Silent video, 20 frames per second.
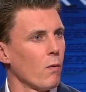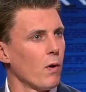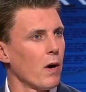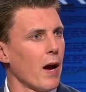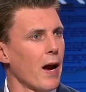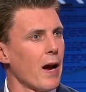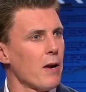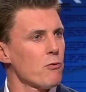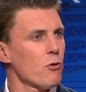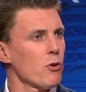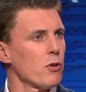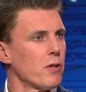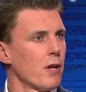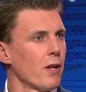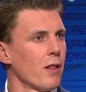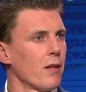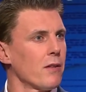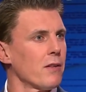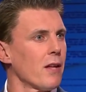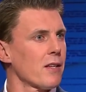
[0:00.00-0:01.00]
Andrew
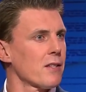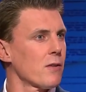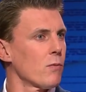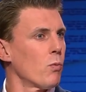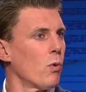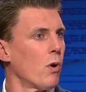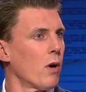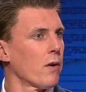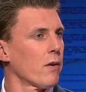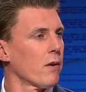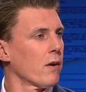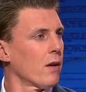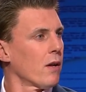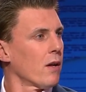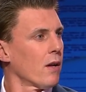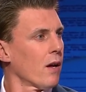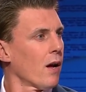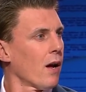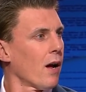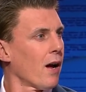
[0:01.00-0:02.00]
Dillon doesn't want
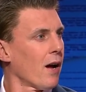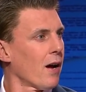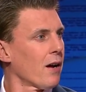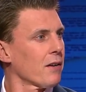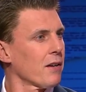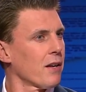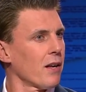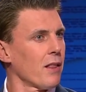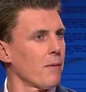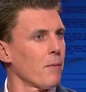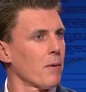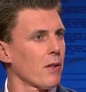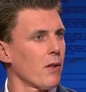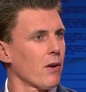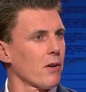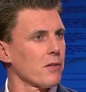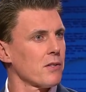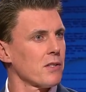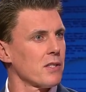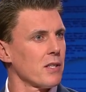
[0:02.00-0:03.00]
Gillon
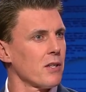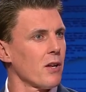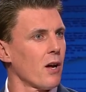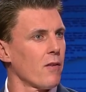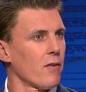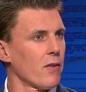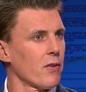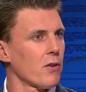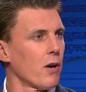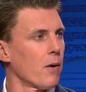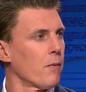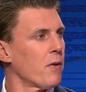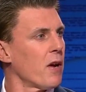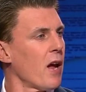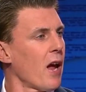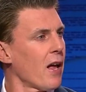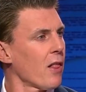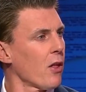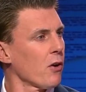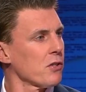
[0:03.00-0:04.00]
McLachlan sitting over the top
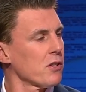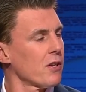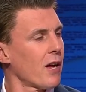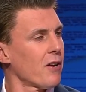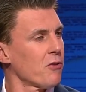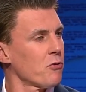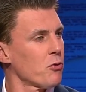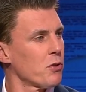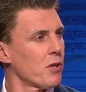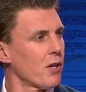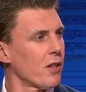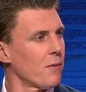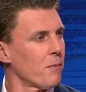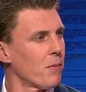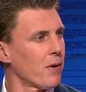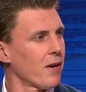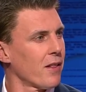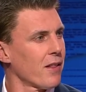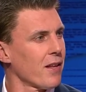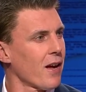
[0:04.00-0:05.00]
here. How long's Andrew
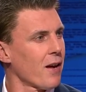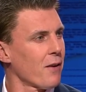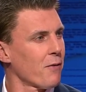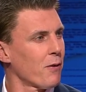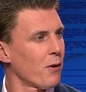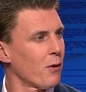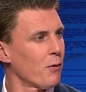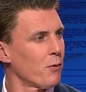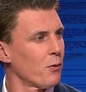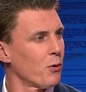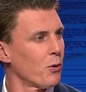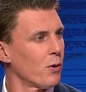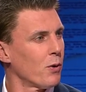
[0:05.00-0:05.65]
Dillon been at the AFL for?